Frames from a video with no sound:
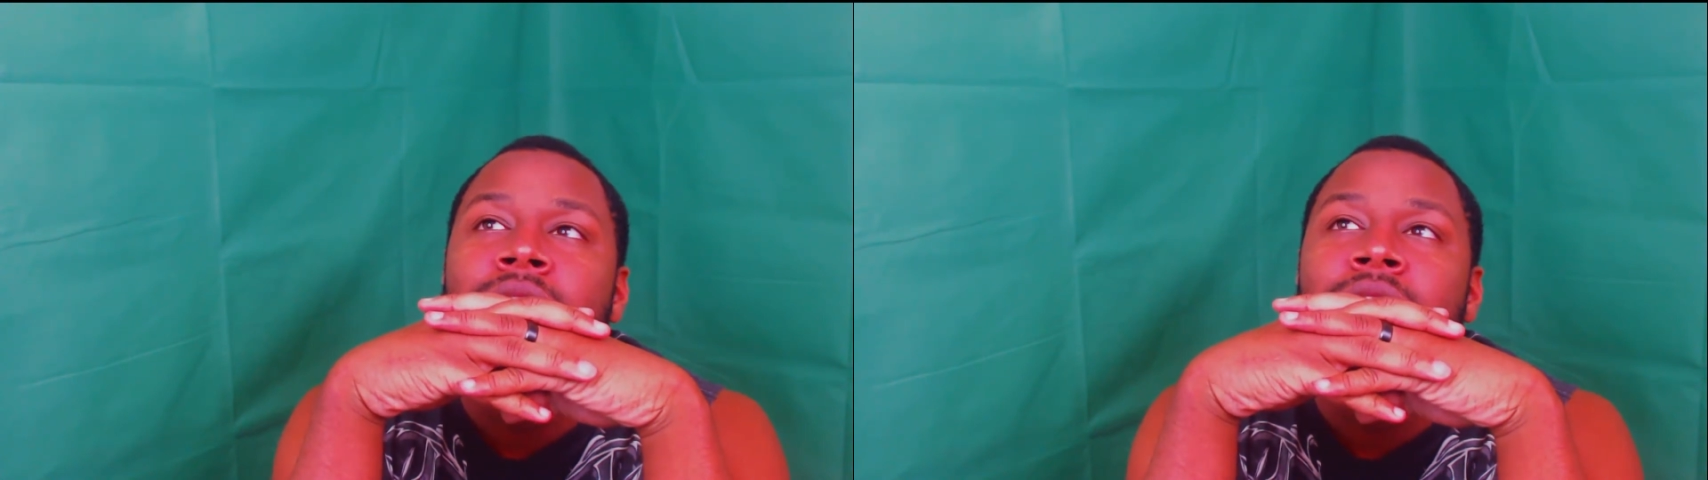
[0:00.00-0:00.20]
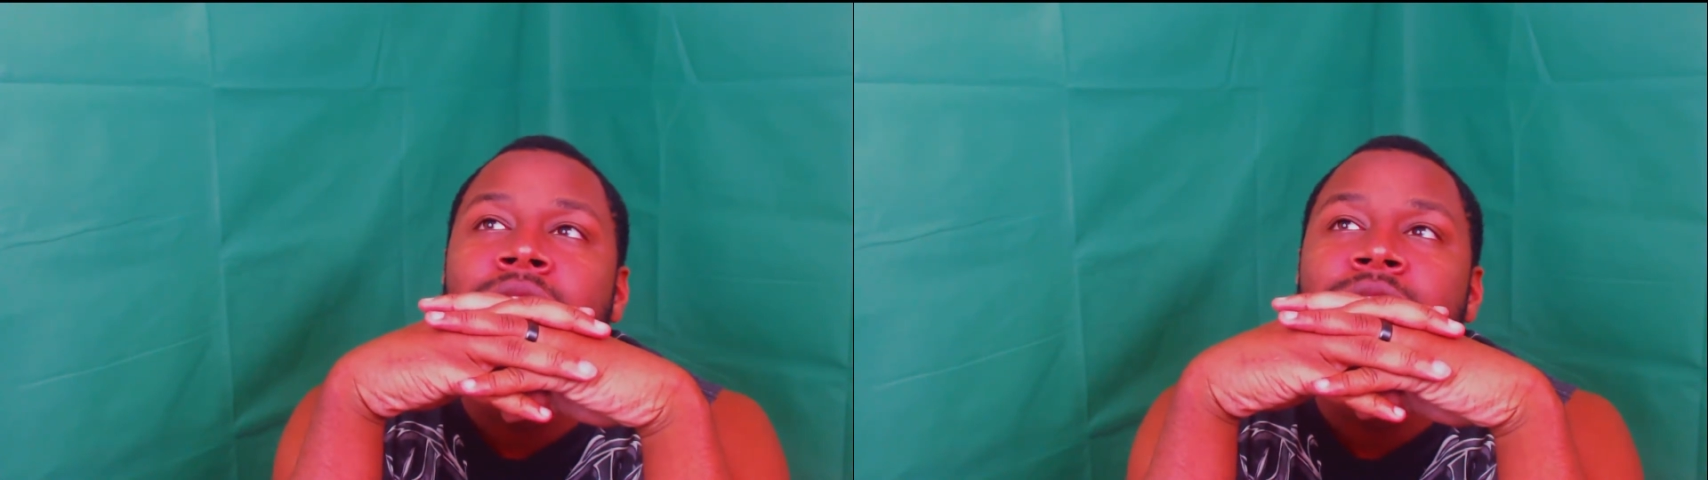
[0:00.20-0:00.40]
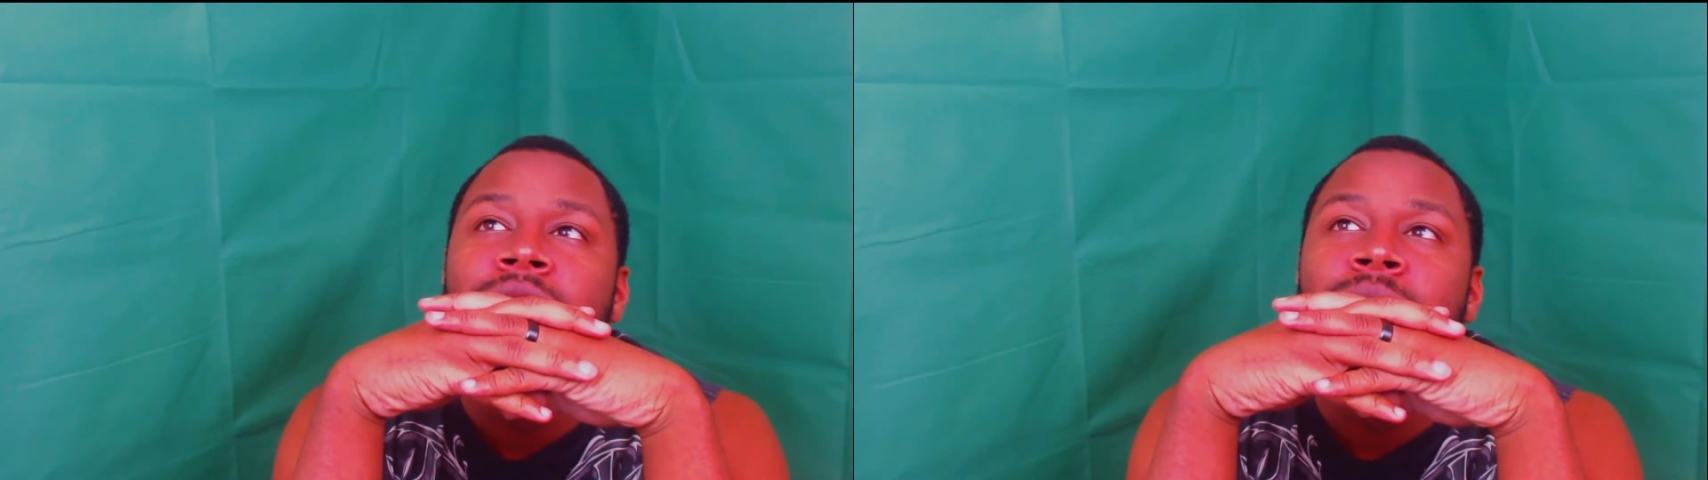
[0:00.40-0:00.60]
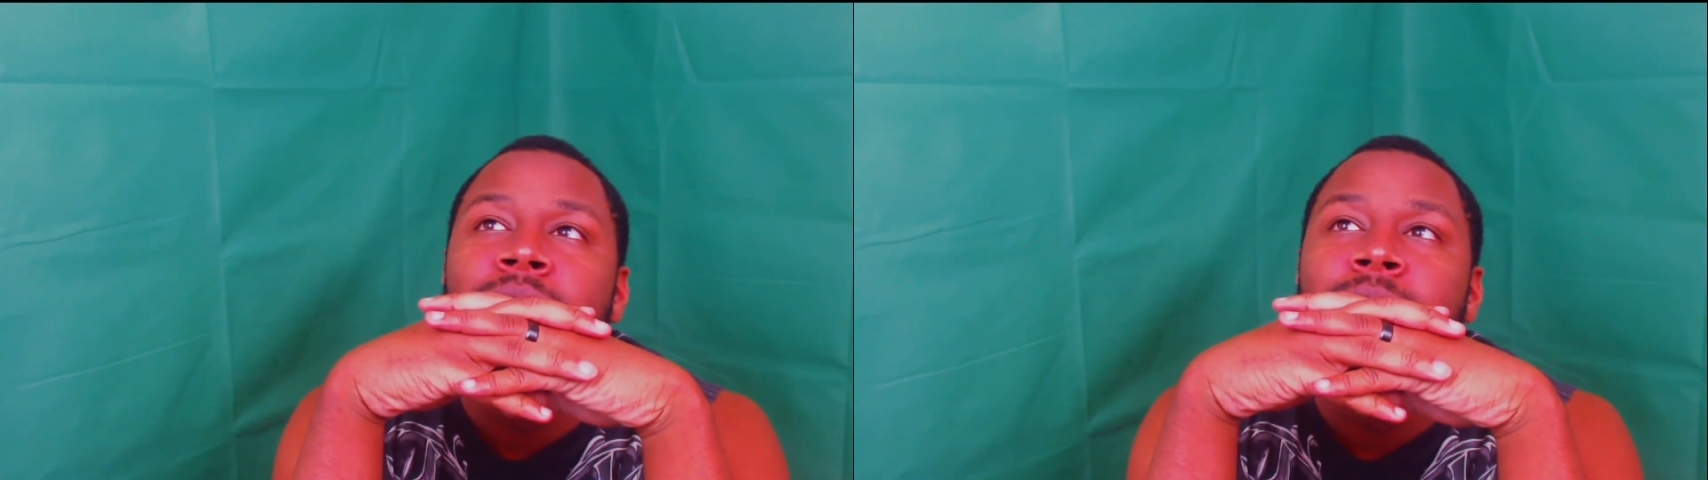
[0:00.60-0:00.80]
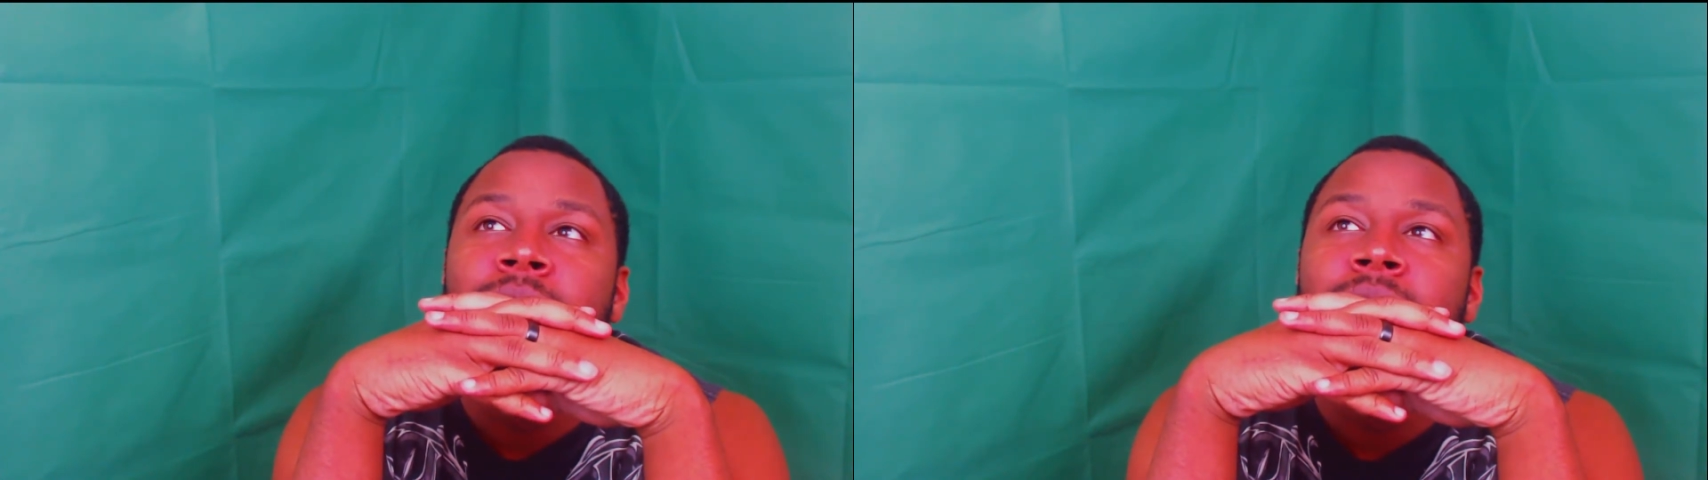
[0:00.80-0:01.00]

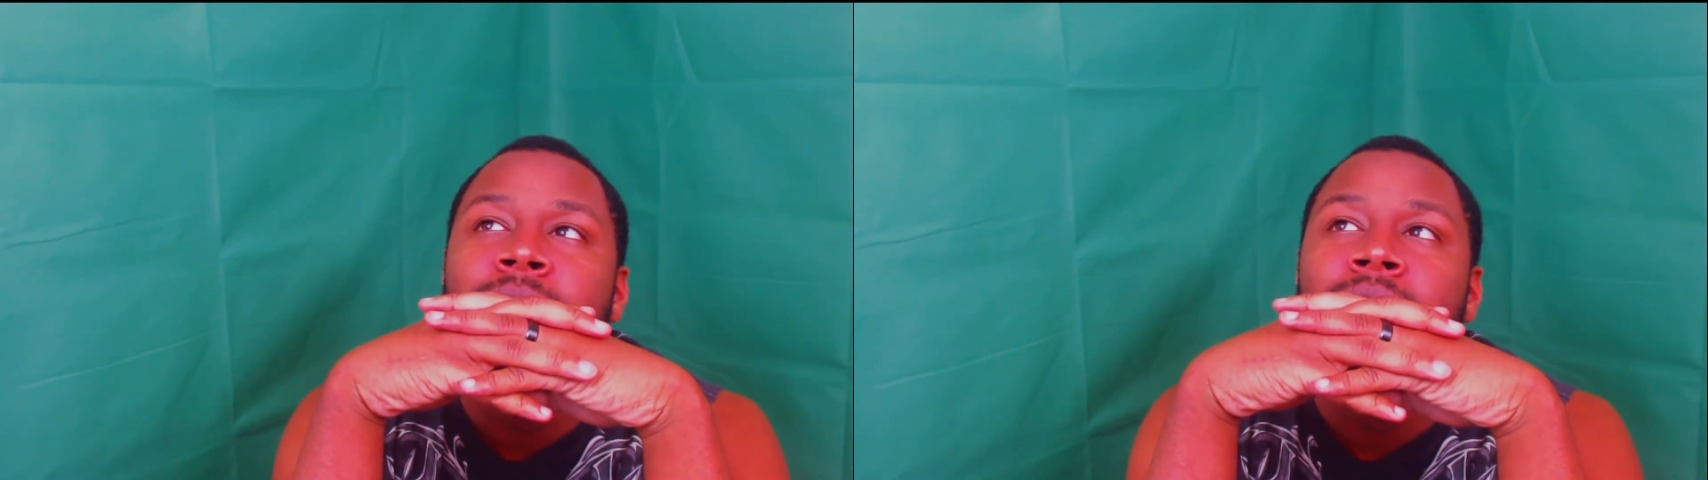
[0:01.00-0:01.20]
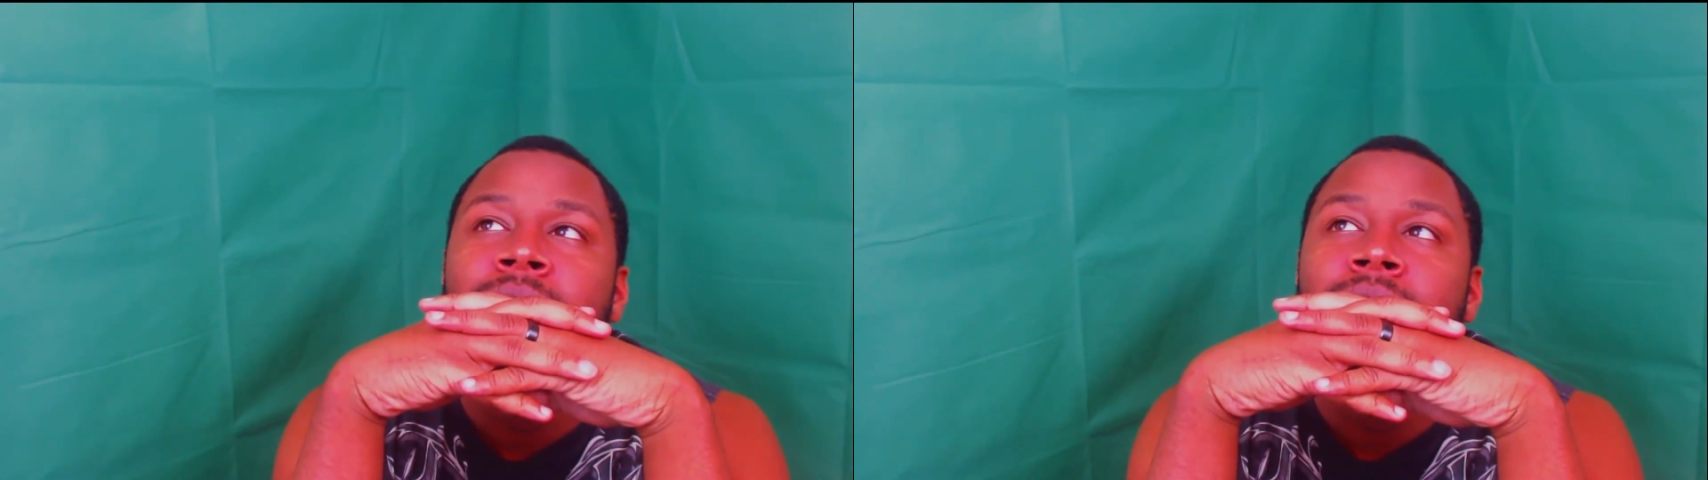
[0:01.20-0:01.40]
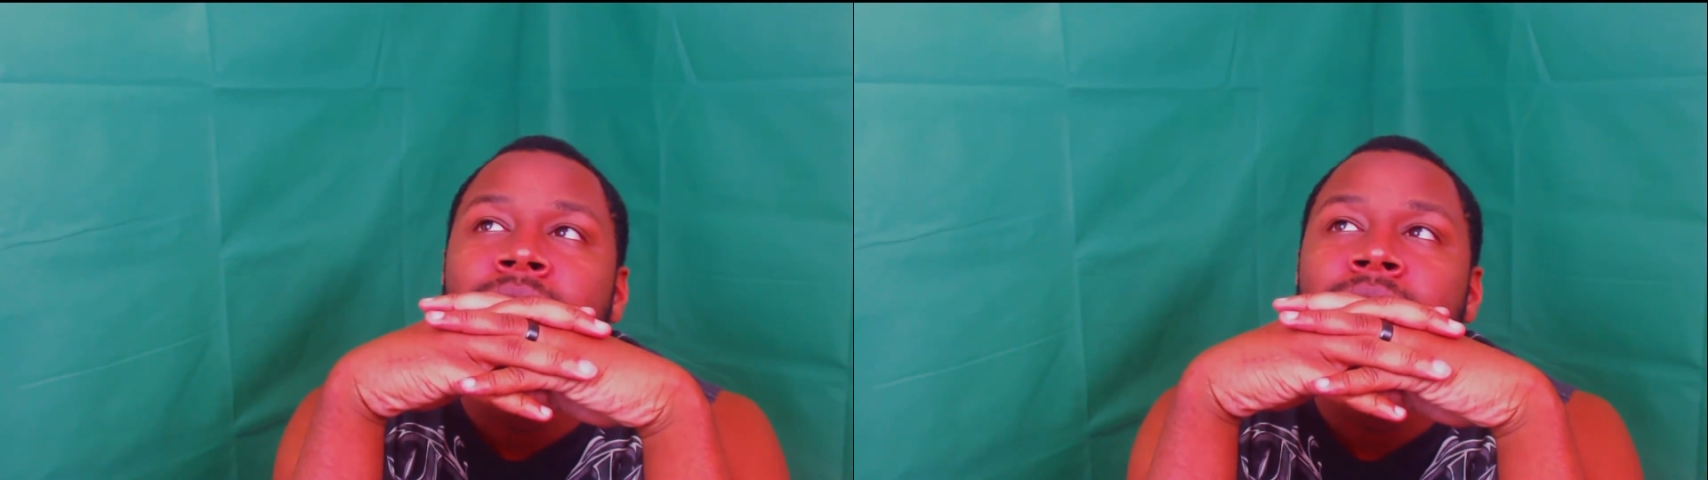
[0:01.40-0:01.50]
101 people